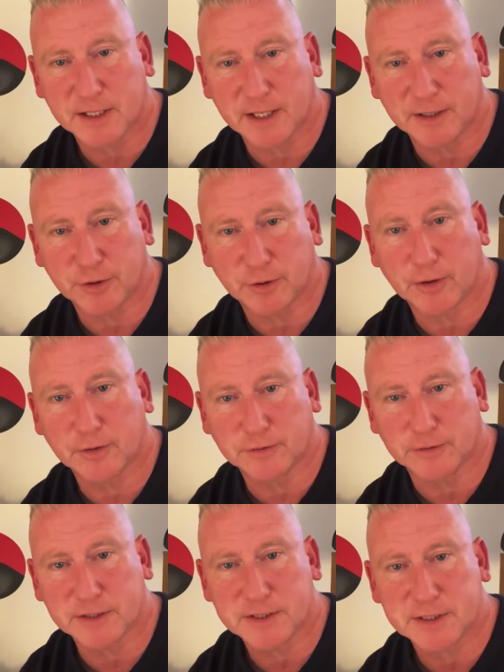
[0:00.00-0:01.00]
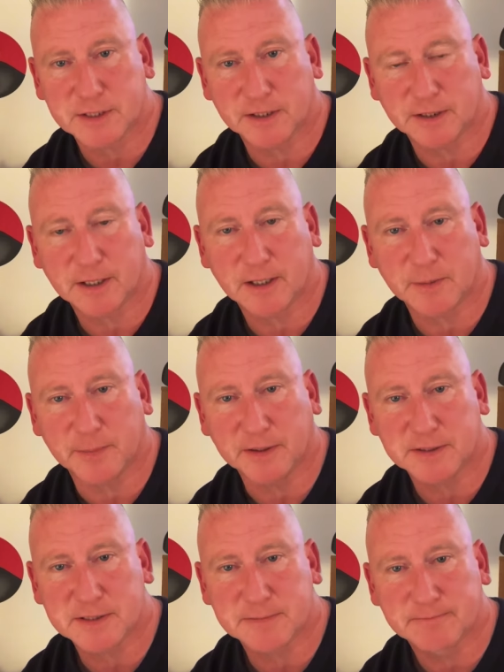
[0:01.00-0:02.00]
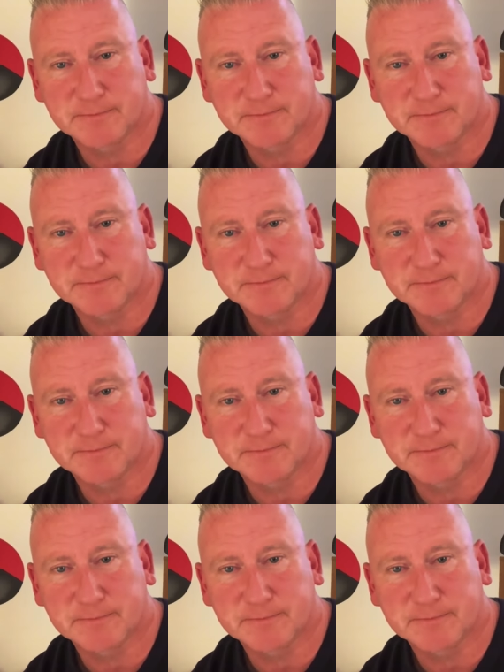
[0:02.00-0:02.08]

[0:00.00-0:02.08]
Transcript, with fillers: and your own list in the comments,